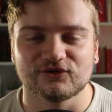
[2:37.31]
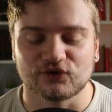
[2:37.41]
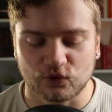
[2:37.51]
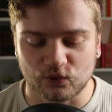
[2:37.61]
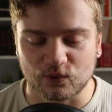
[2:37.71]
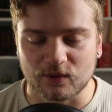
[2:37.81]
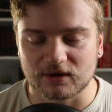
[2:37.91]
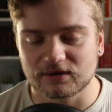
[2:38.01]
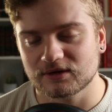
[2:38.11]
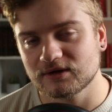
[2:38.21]
to
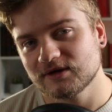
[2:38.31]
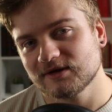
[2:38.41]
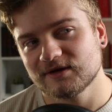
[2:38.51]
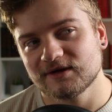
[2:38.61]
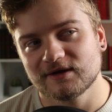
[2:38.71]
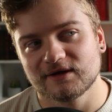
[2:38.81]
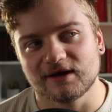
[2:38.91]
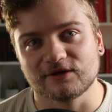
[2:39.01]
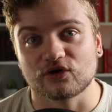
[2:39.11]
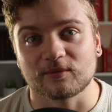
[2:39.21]

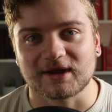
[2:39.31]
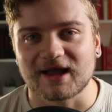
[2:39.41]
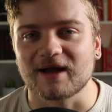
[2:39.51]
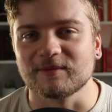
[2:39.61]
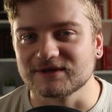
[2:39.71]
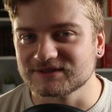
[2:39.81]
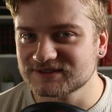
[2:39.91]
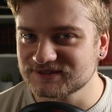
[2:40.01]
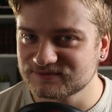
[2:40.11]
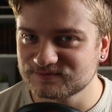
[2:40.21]
Atomic
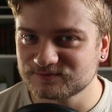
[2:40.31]
Habits.